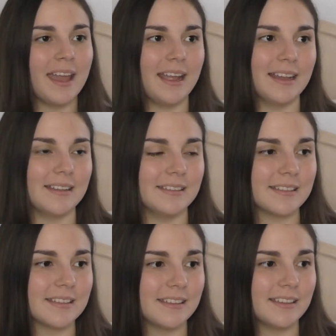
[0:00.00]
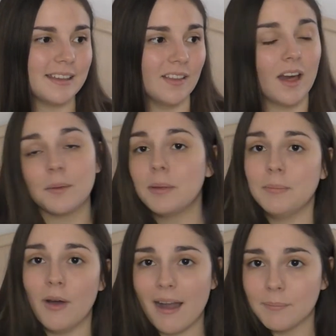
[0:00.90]
And a lot of
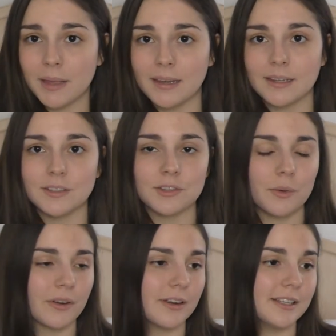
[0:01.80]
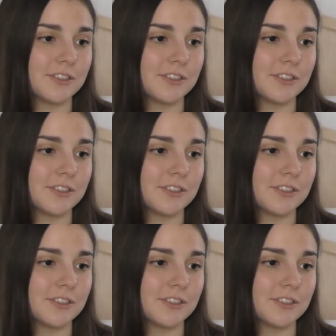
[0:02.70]
people have panic disorder.